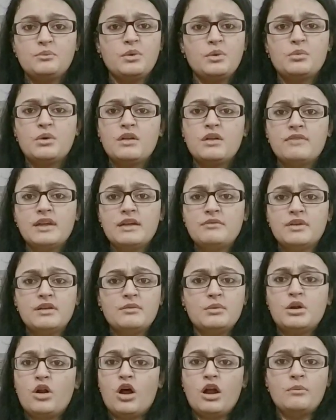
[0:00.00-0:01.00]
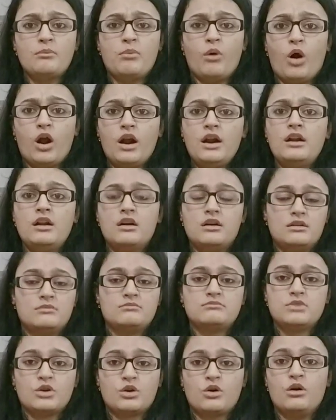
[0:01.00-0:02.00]
We were not born,
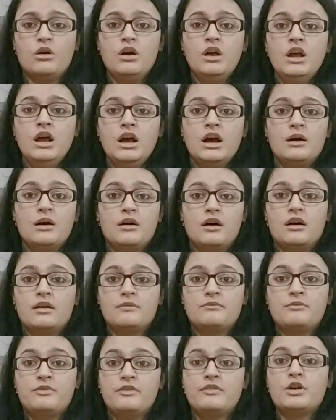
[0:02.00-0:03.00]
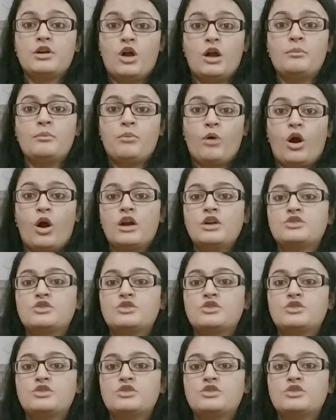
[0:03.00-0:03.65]
we were not born